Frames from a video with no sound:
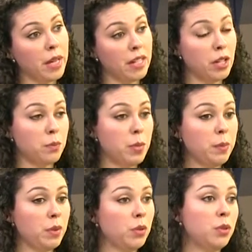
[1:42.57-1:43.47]
and it,
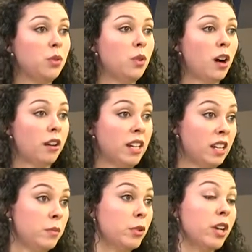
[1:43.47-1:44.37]
people who are in
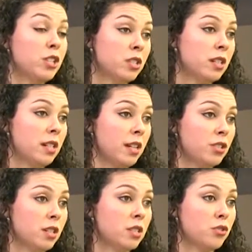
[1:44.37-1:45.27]
immigration and
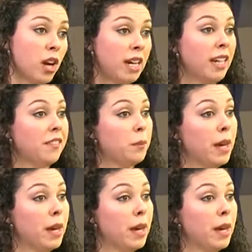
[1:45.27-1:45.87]
detention to try and get them